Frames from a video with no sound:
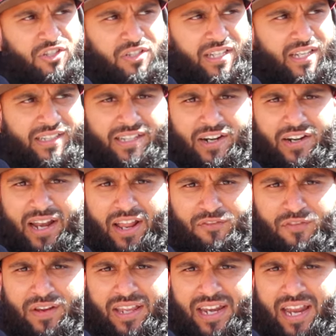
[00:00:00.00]
They're in like
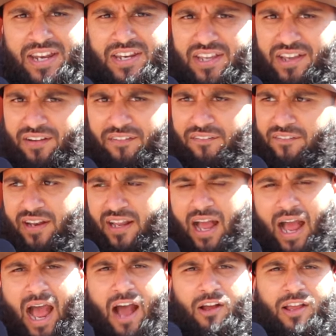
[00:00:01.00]
freaking India. Like,
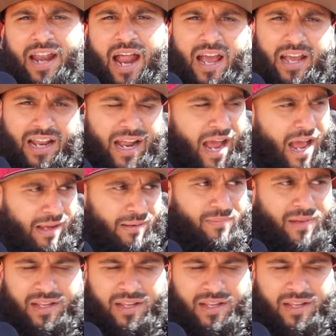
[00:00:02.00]
how can I